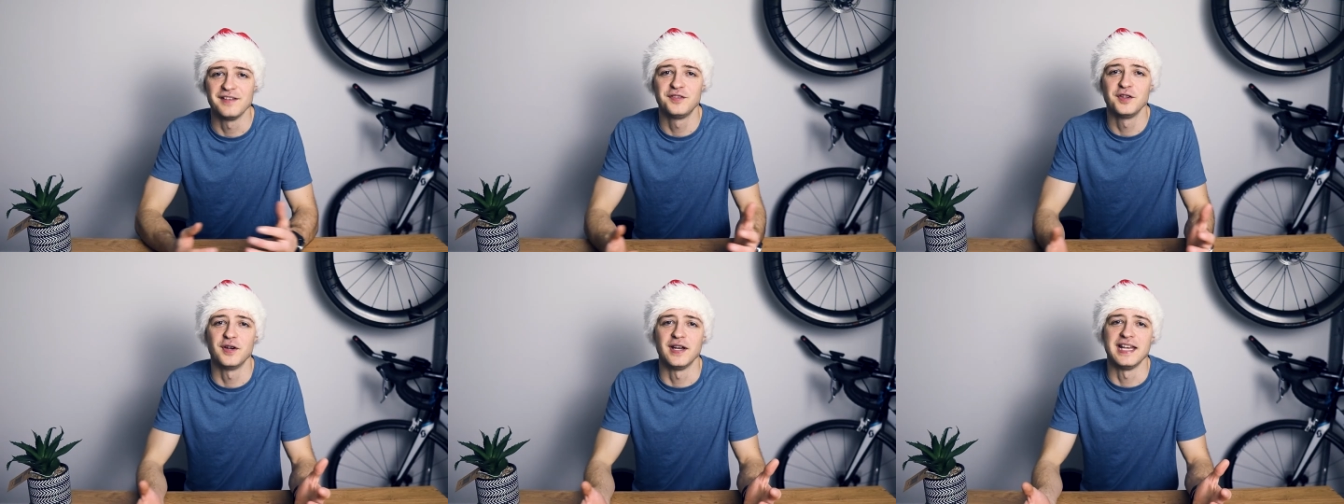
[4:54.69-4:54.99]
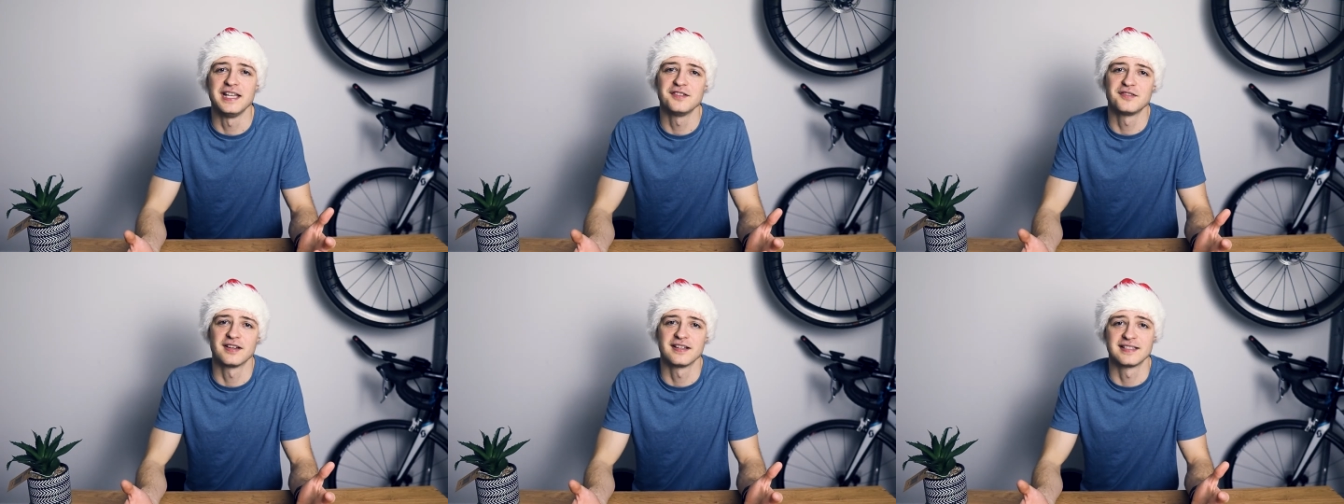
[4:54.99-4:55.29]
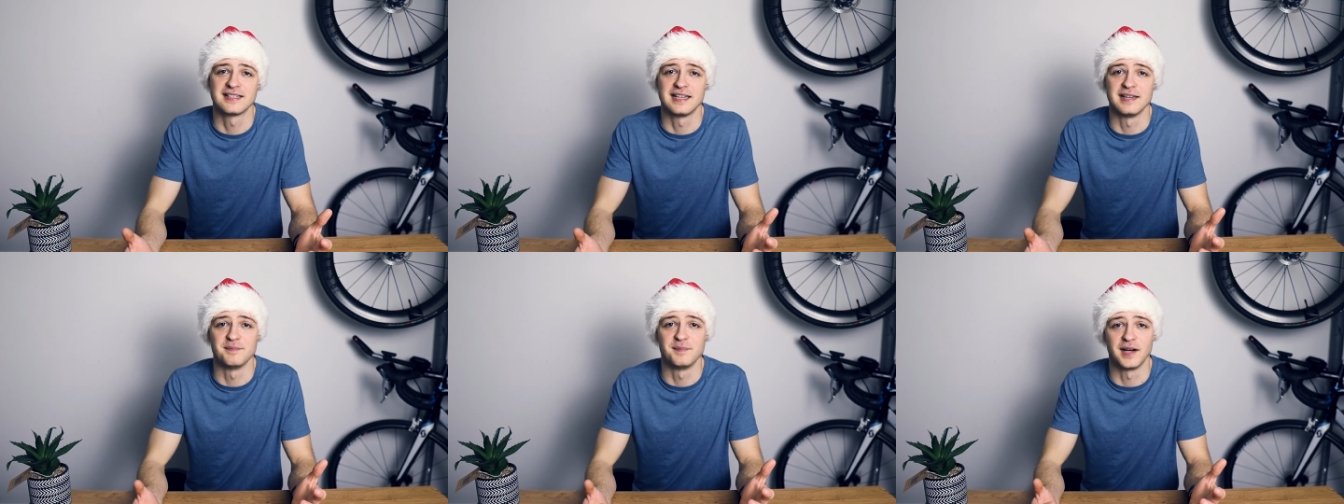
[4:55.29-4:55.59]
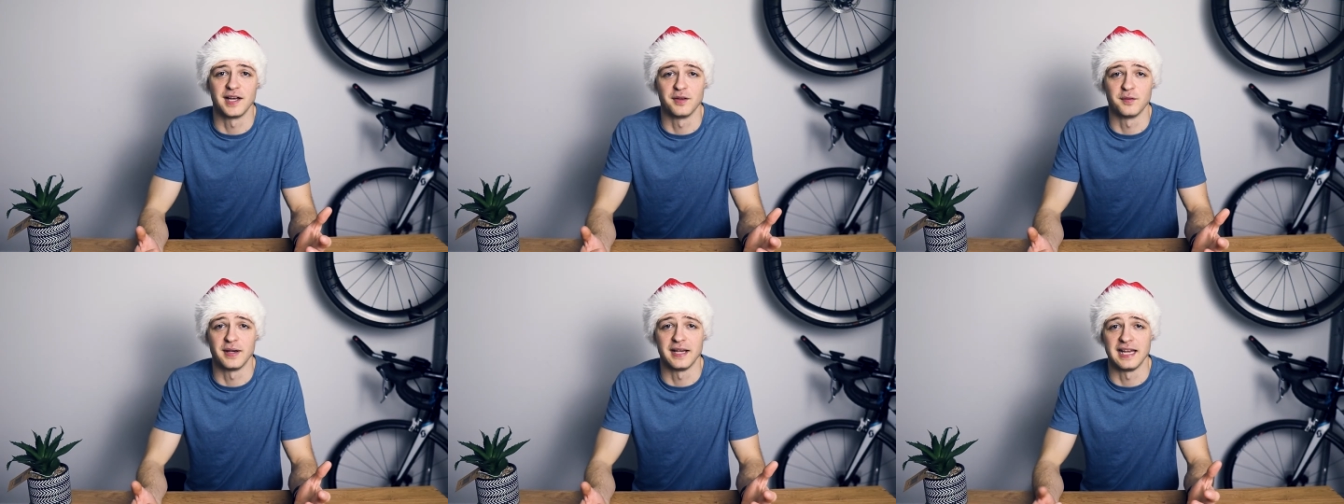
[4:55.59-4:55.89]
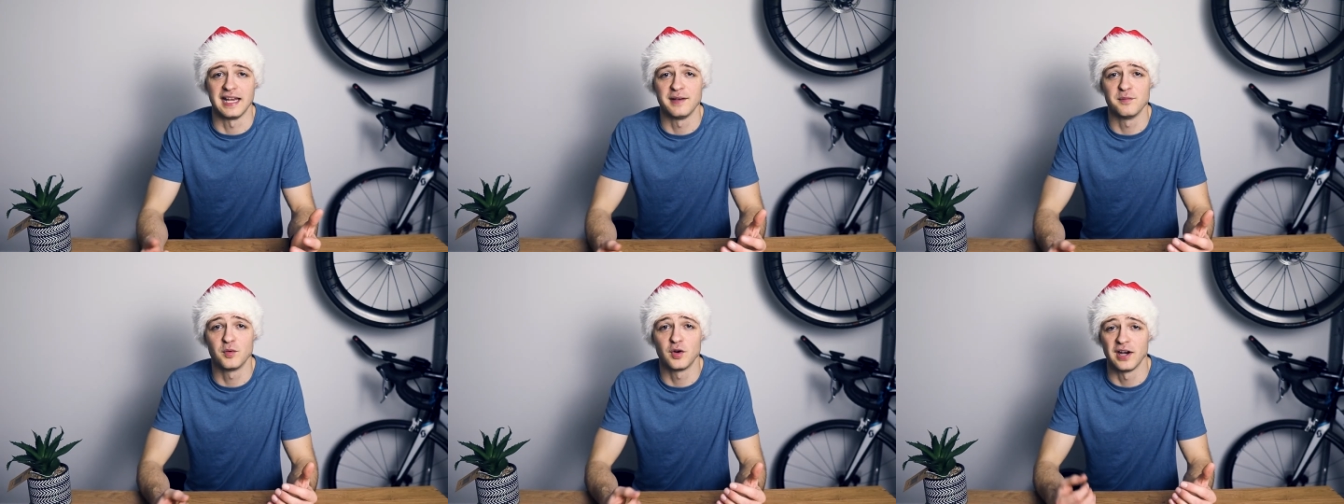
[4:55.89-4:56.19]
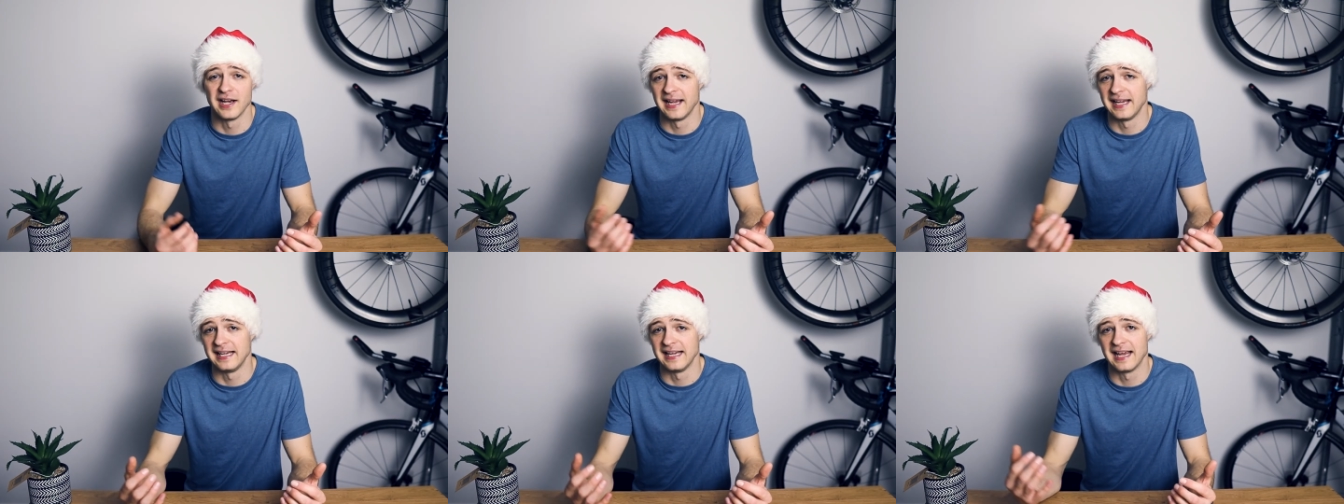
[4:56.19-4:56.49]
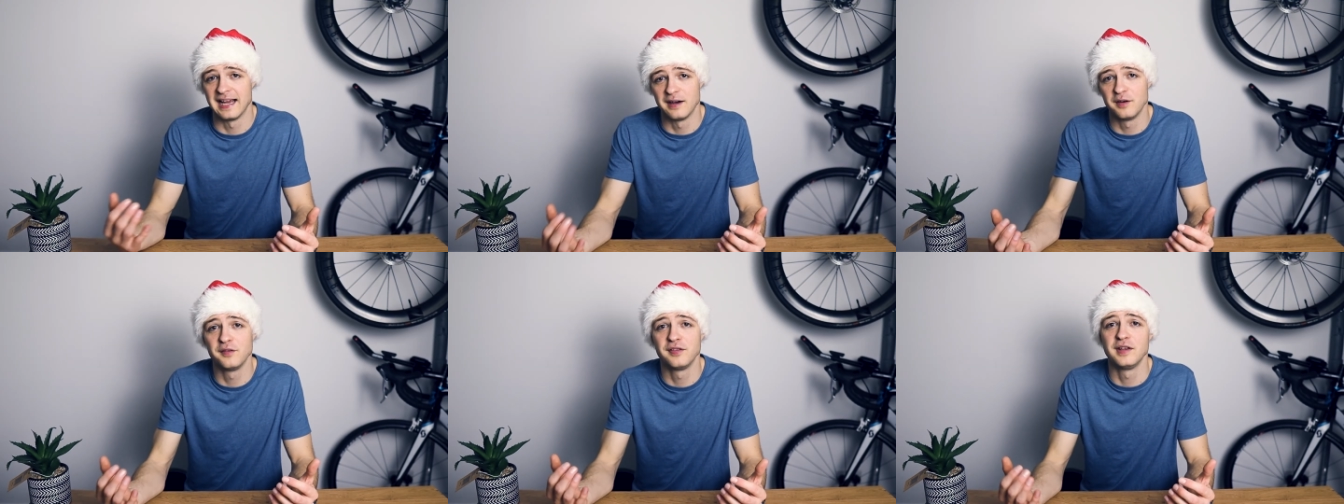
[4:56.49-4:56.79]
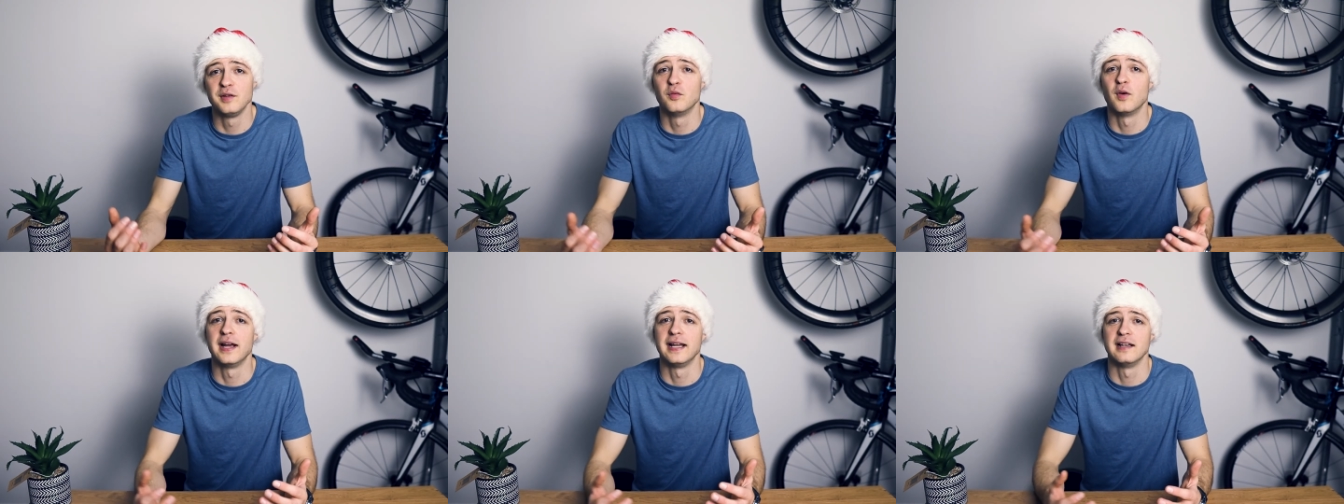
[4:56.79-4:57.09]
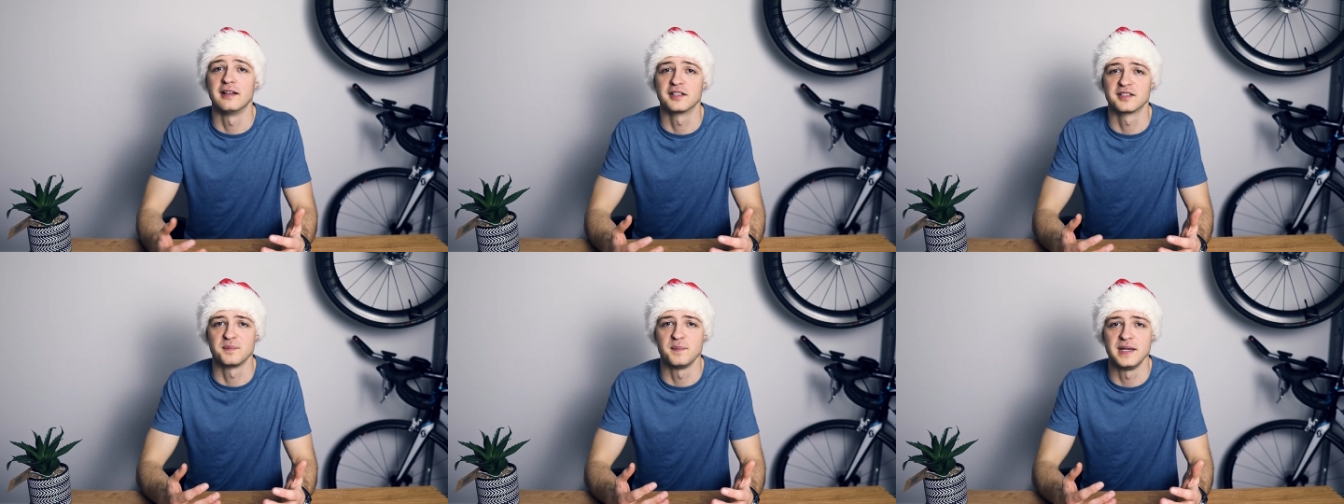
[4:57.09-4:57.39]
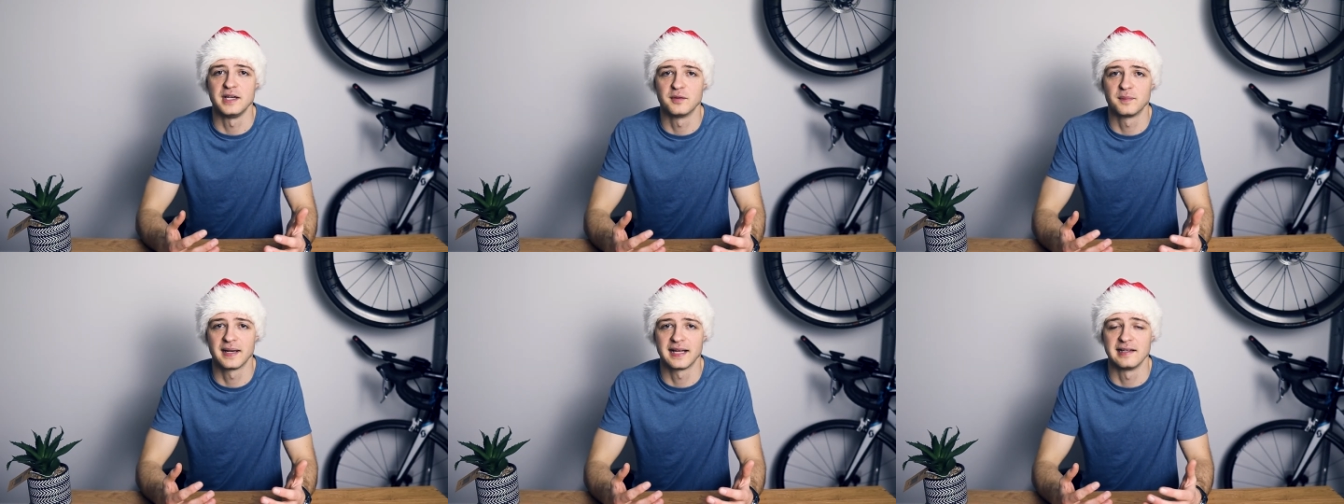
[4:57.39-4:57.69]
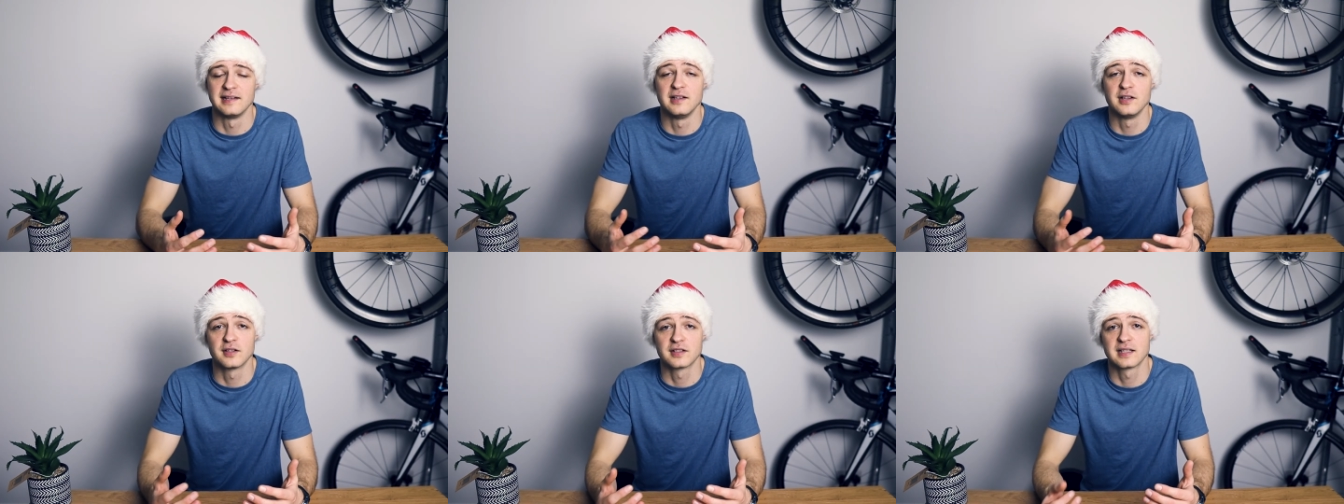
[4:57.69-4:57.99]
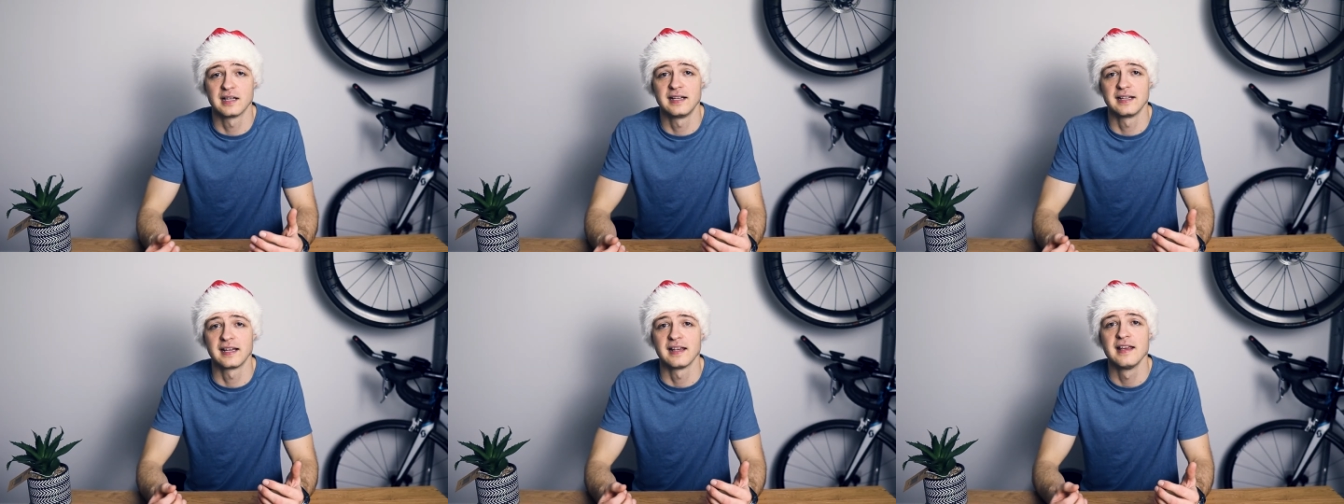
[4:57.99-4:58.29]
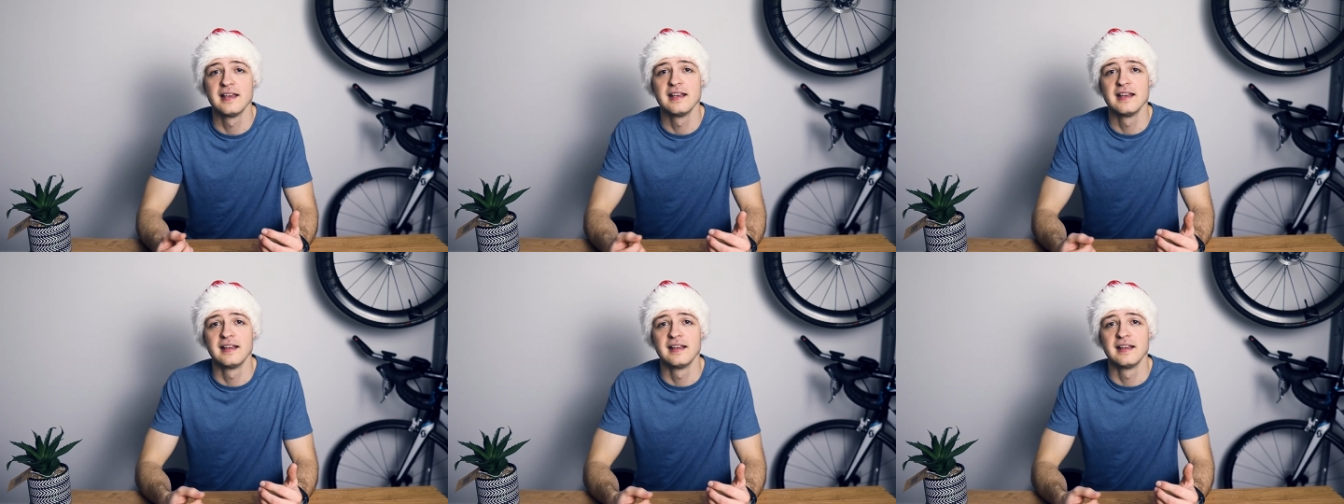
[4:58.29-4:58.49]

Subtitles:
If you're interested, by the way, in what a healthy weight loss meal plan looks like,